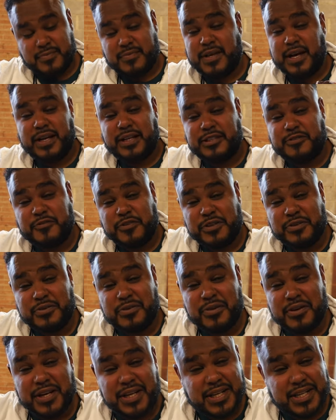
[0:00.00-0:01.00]
Dallas Food
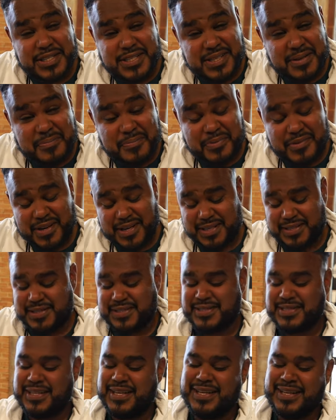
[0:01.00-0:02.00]
Critic is
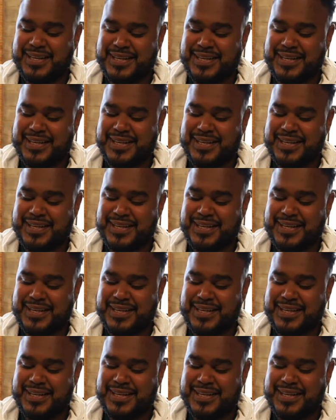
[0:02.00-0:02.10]
impressed.